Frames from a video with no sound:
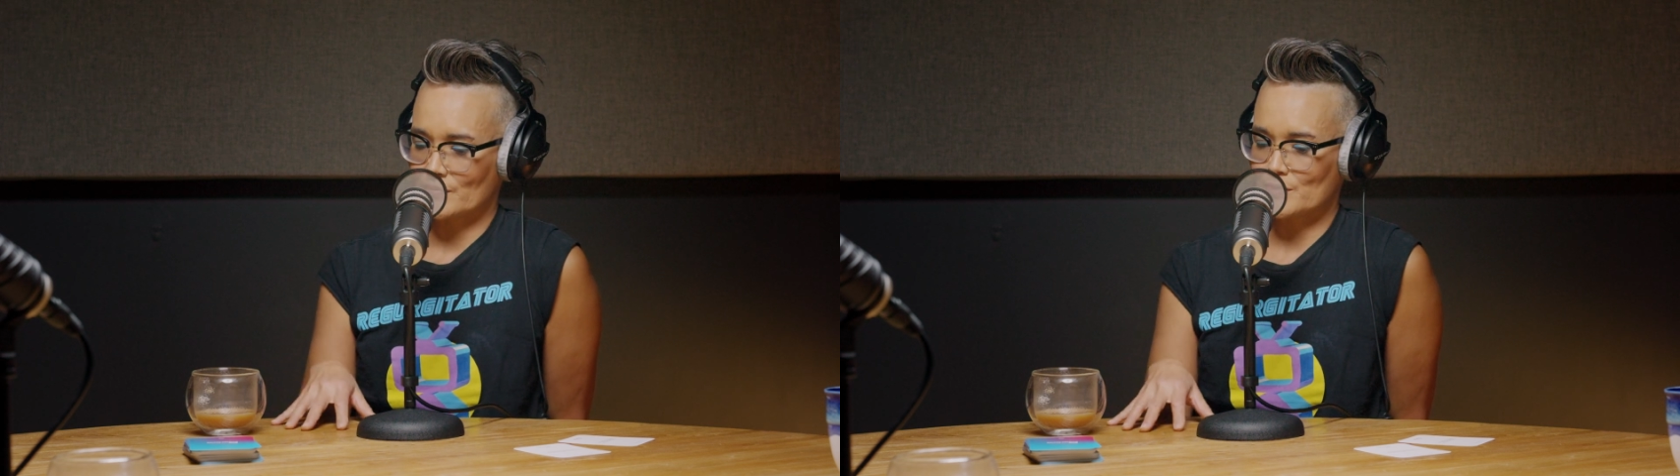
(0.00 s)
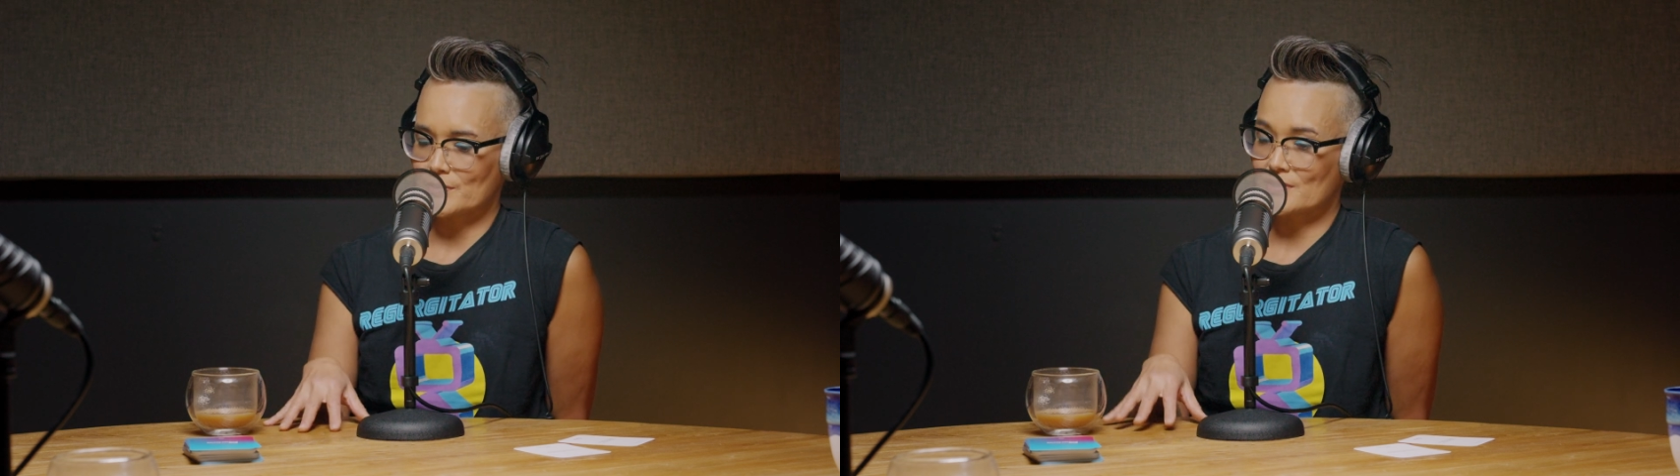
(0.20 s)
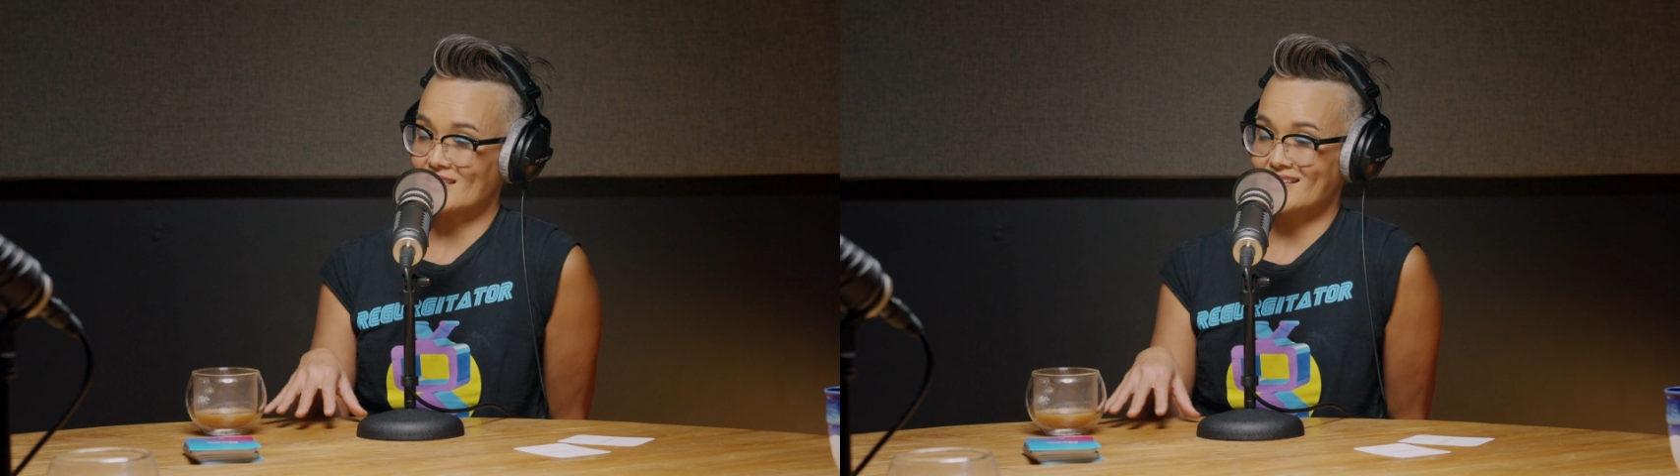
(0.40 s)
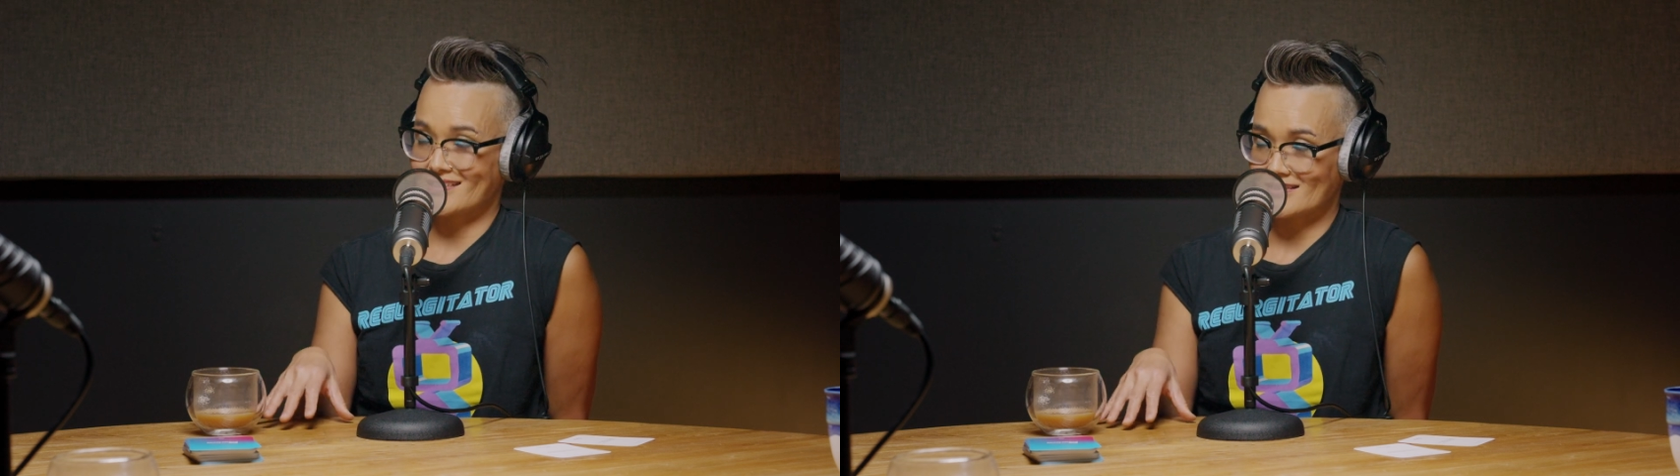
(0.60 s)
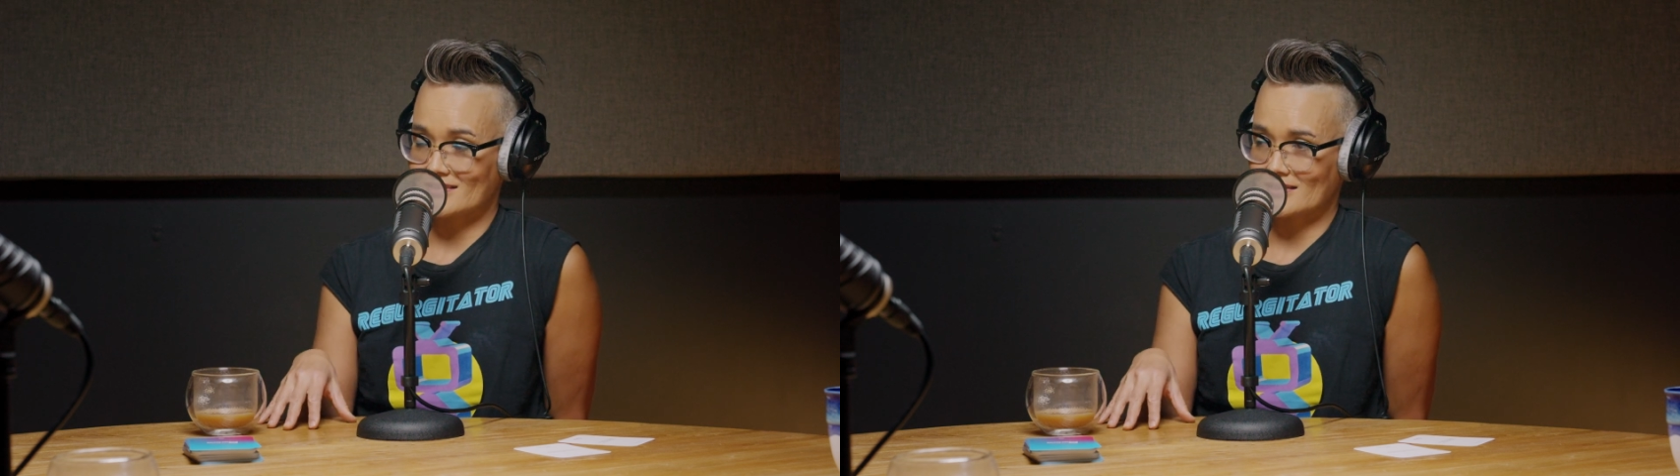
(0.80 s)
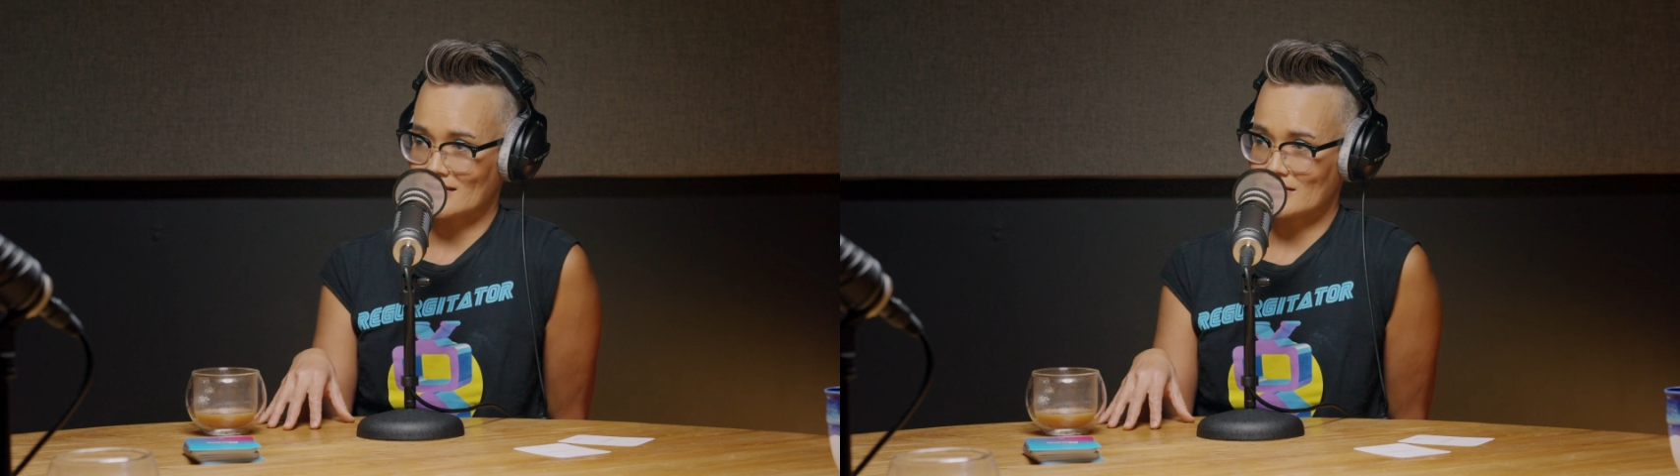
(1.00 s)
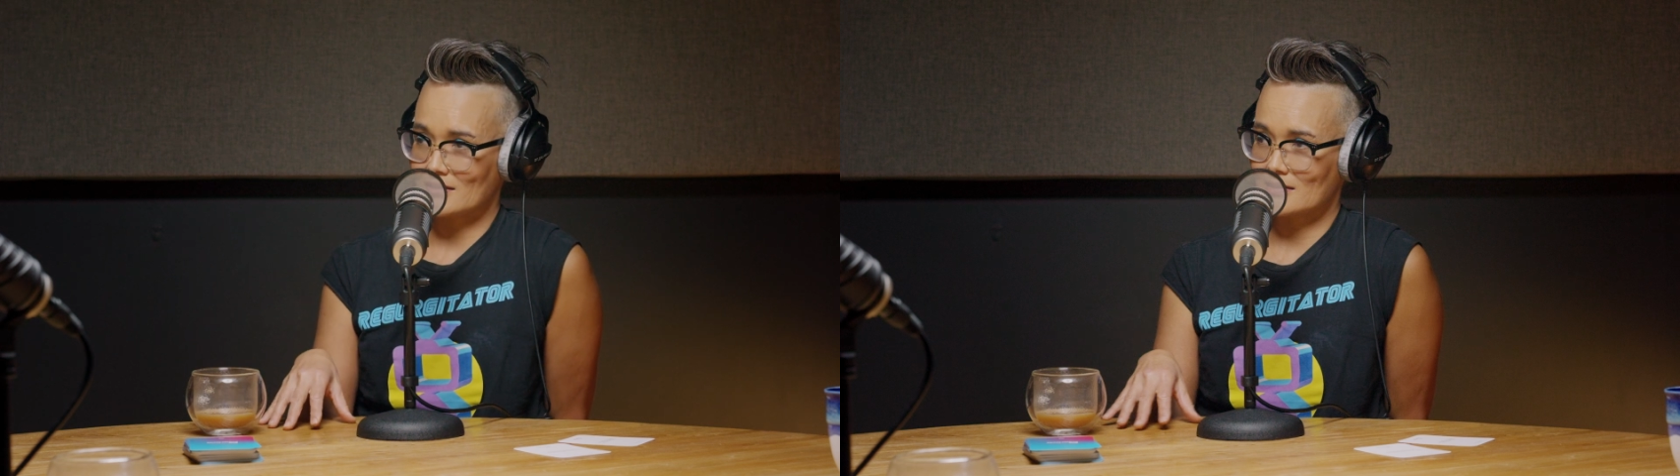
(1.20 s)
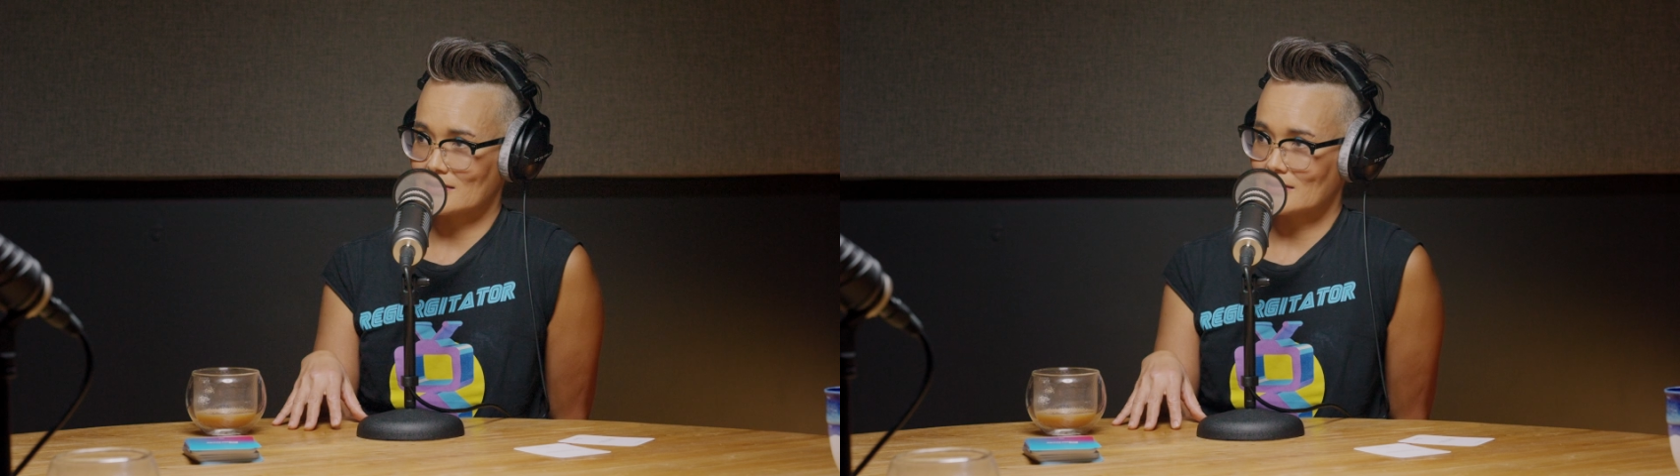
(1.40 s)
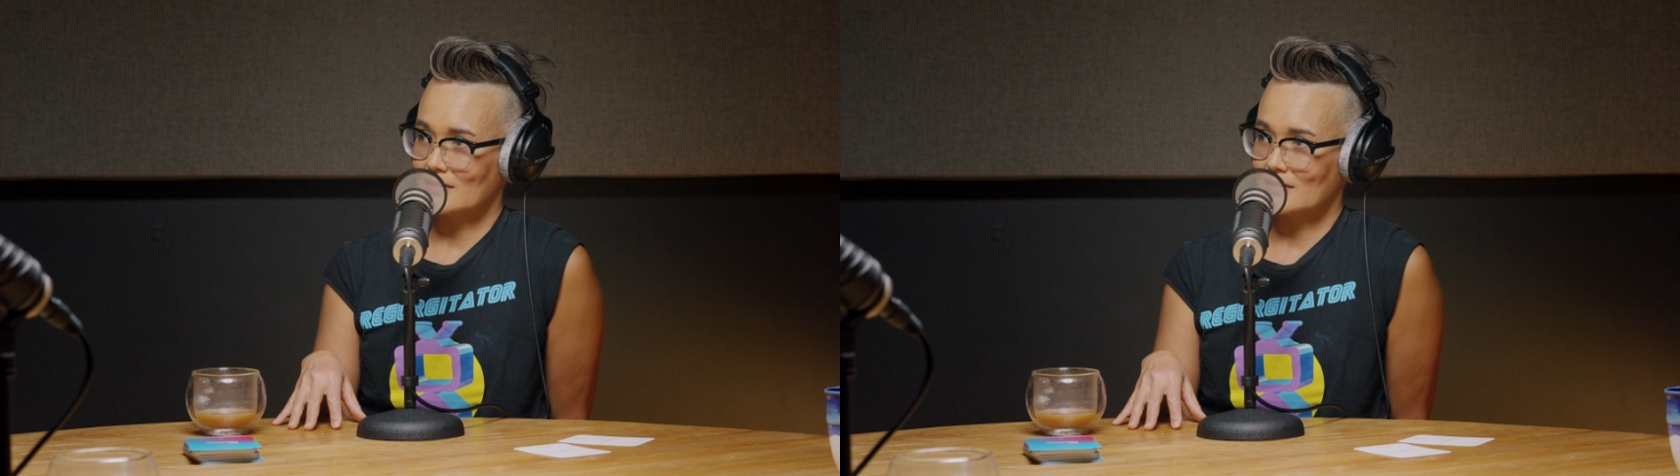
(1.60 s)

which was to exercise.